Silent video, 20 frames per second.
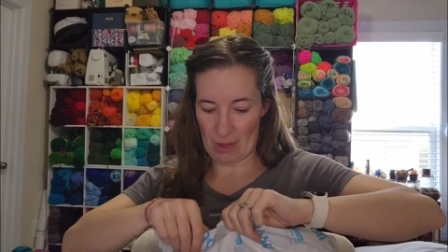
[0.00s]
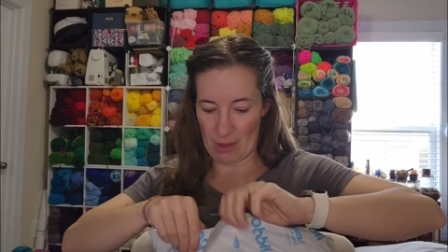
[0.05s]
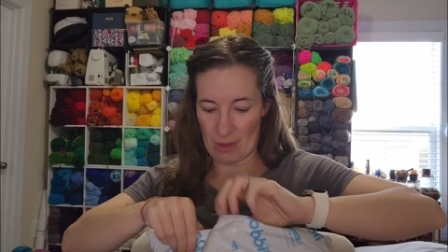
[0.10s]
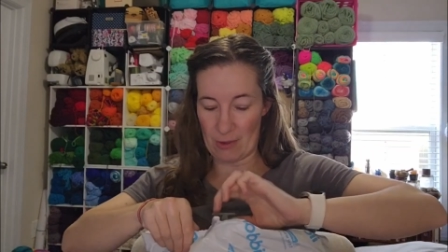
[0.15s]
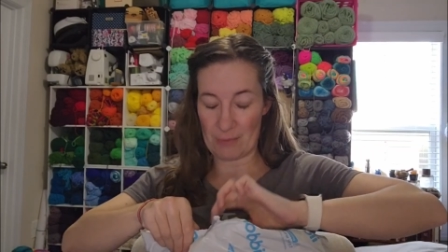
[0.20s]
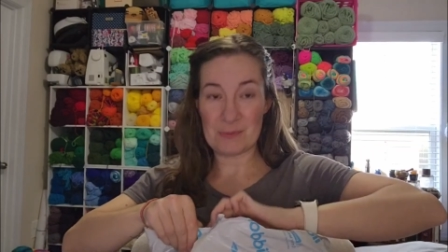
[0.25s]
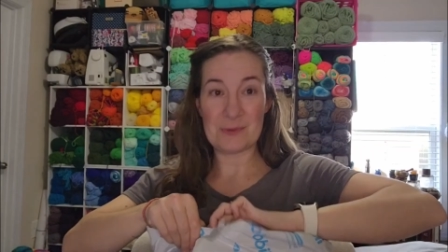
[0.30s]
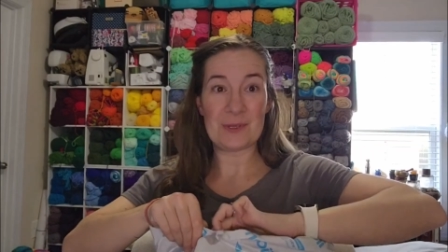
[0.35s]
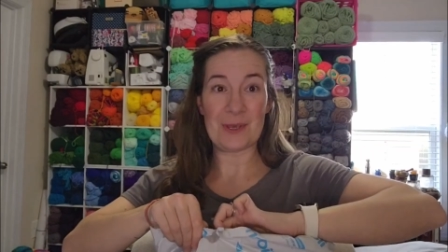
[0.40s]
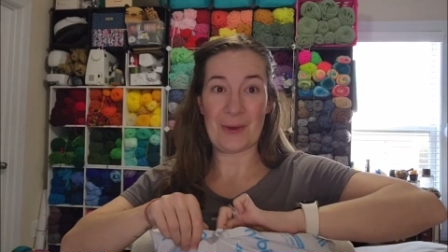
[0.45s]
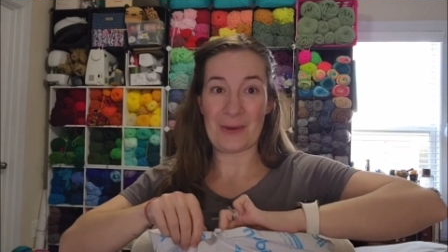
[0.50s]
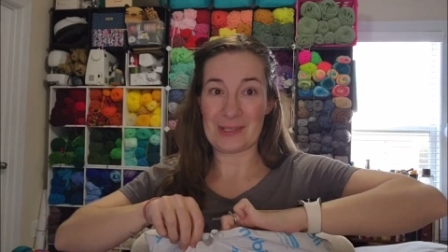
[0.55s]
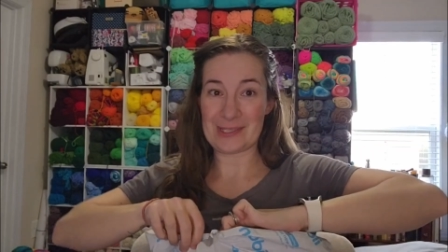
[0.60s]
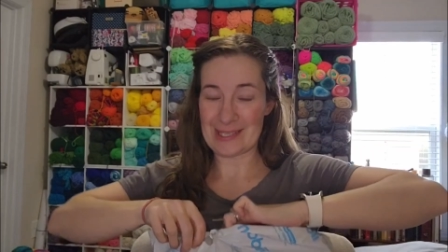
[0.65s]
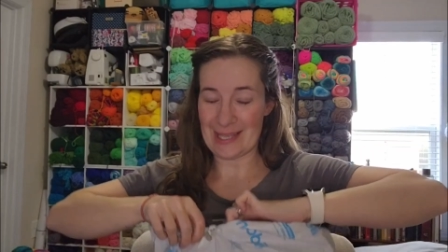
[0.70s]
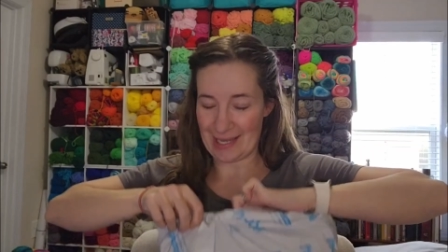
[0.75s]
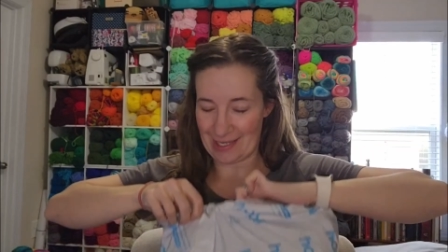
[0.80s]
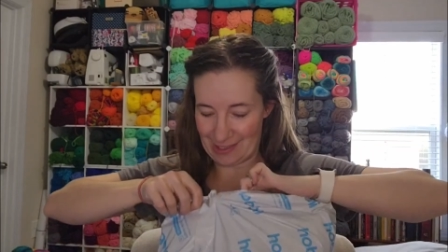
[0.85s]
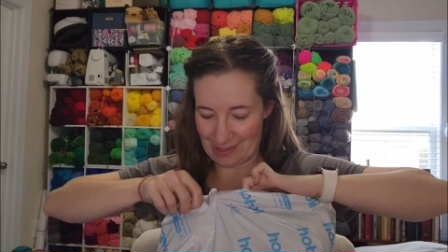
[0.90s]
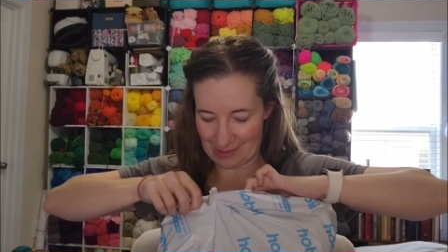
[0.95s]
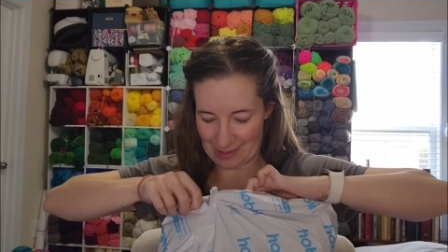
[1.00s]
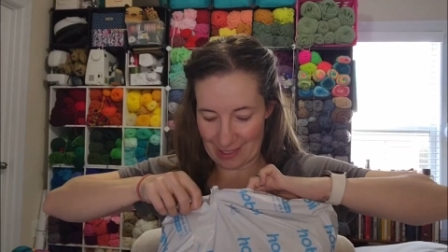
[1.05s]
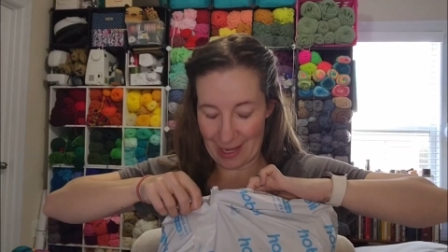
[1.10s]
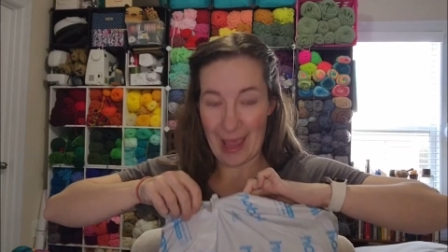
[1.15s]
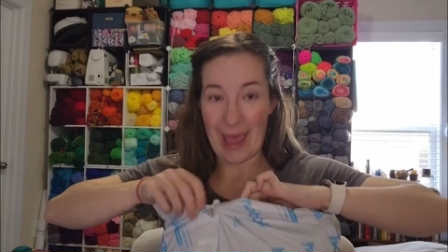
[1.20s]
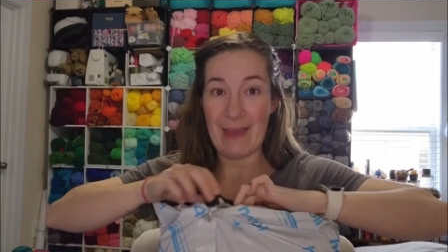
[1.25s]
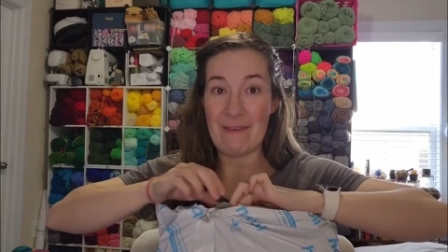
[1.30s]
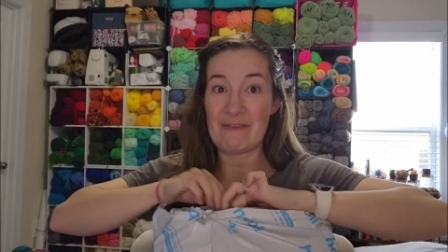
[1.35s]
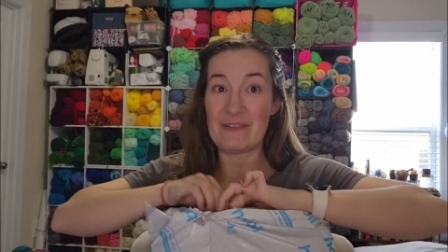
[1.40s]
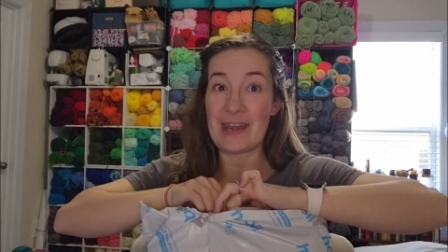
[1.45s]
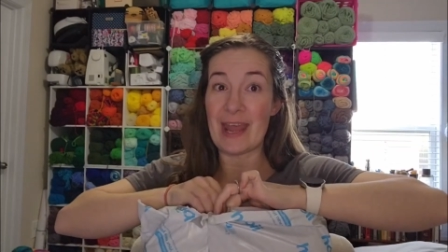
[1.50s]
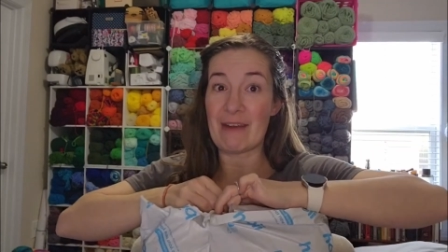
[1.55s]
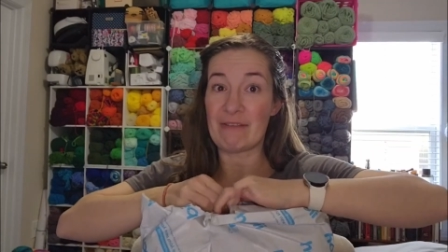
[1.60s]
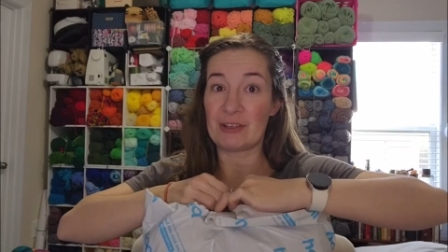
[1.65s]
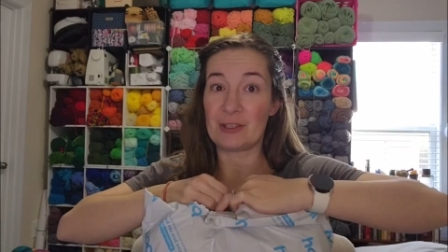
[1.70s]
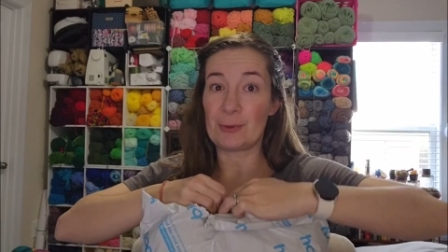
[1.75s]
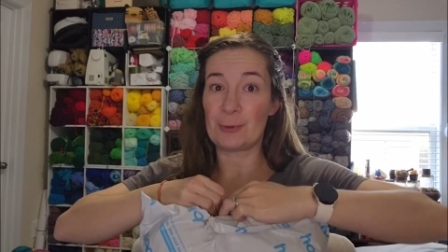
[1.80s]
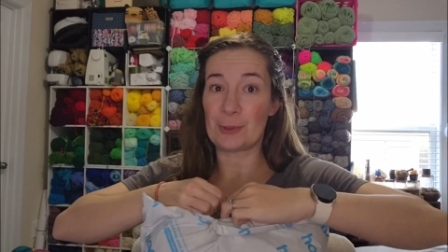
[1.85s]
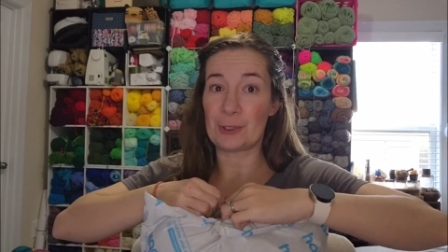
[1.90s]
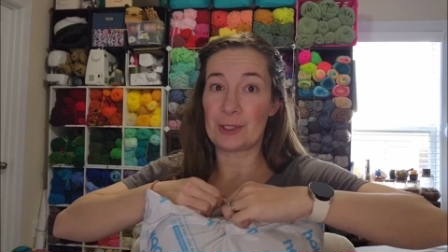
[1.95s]
Oh, I'm so excited. I've
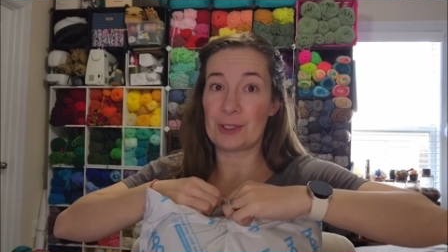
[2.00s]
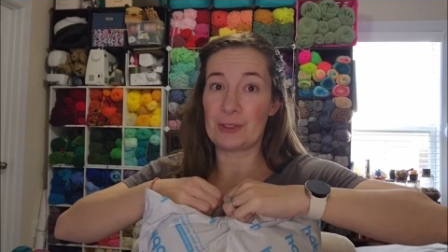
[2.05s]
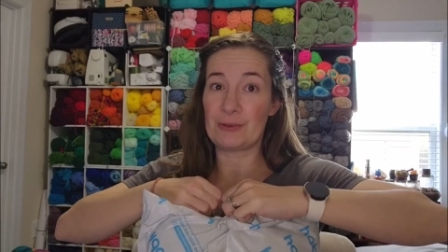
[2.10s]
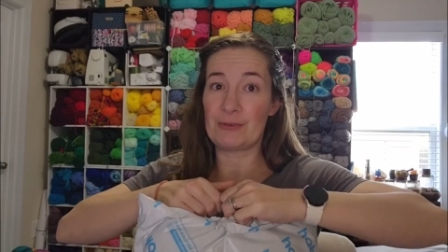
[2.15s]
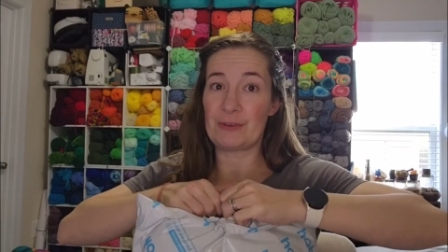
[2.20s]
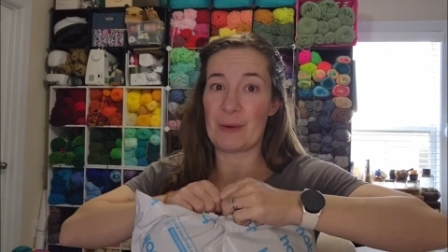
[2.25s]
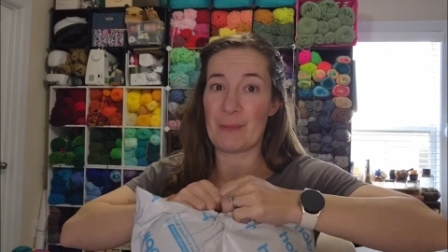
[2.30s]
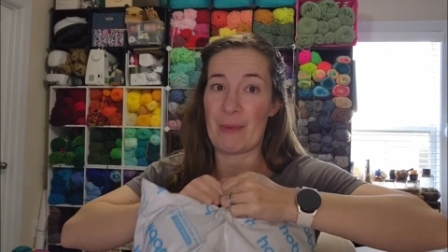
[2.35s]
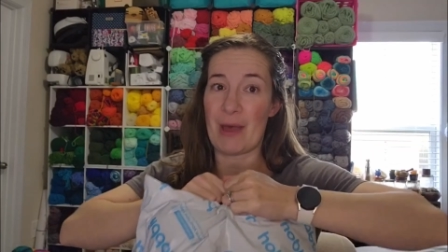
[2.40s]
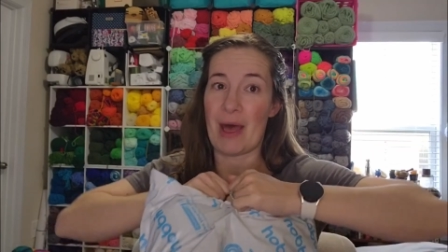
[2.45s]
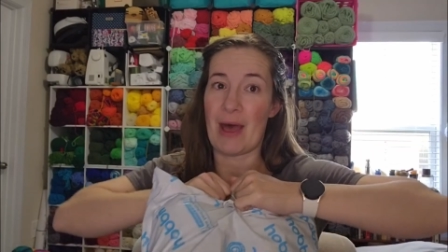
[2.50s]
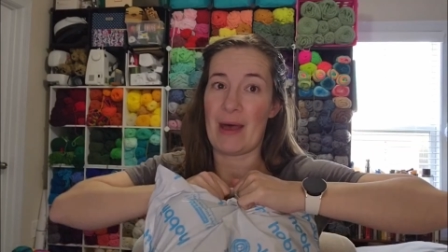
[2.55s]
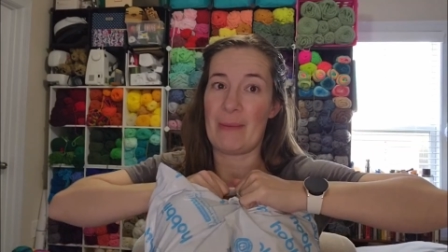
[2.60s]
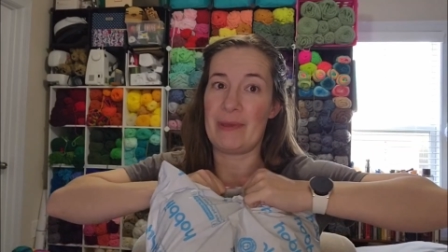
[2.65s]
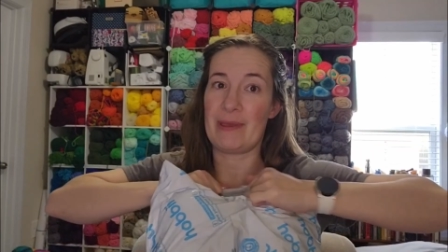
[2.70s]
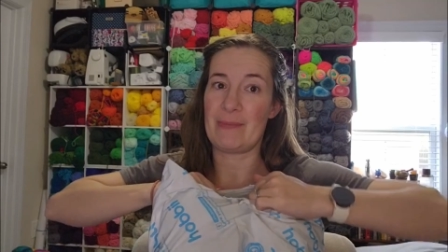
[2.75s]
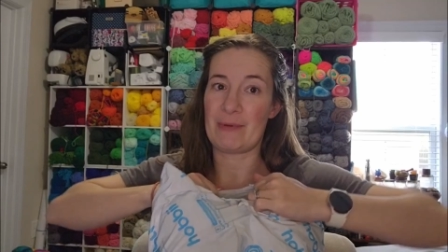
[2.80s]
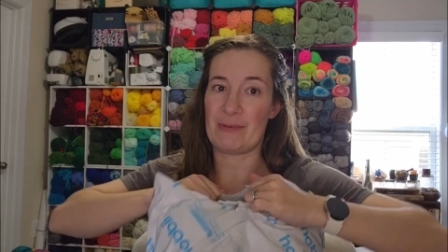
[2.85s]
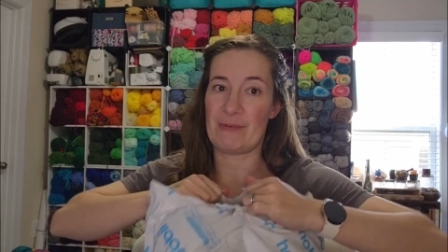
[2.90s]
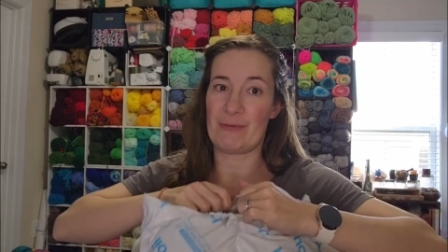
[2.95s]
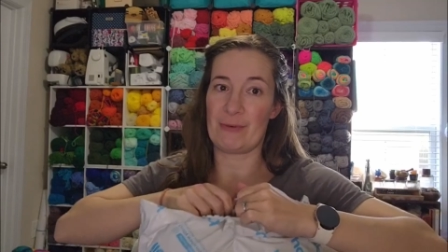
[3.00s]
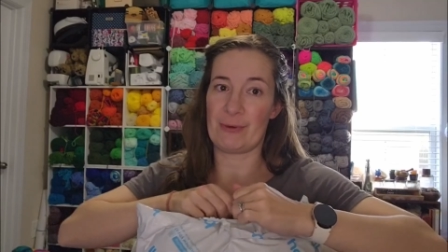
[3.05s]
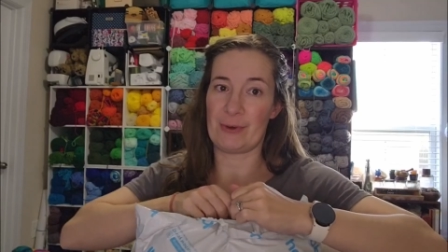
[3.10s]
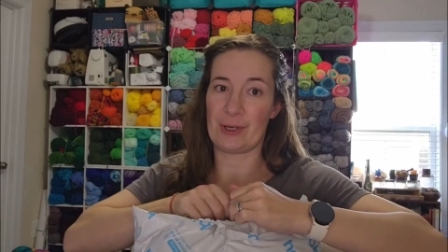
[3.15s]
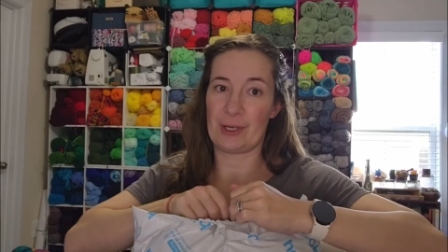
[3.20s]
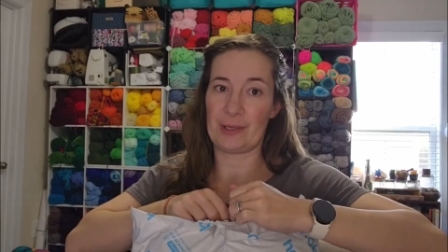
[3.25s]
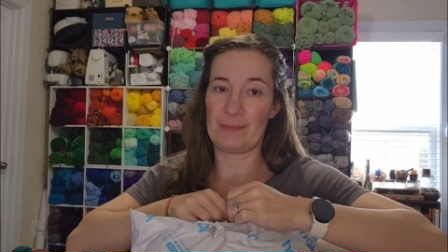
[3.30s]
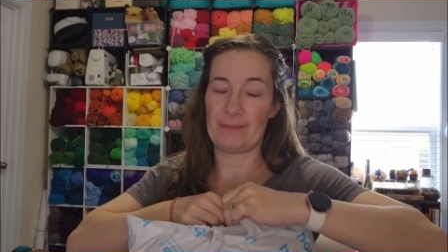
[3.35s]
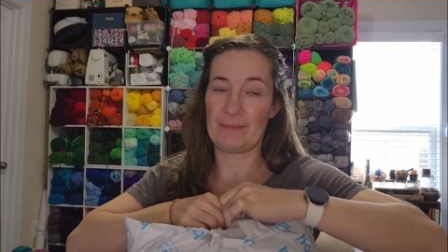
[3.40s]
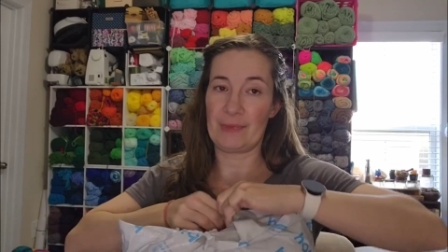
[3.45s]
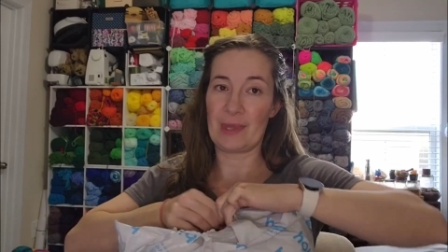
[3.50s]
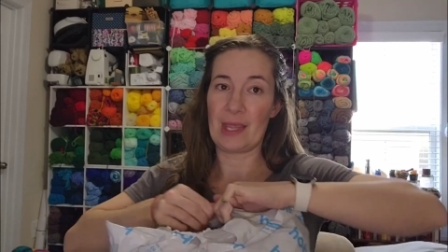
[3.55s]
never ordered from Hobbii before,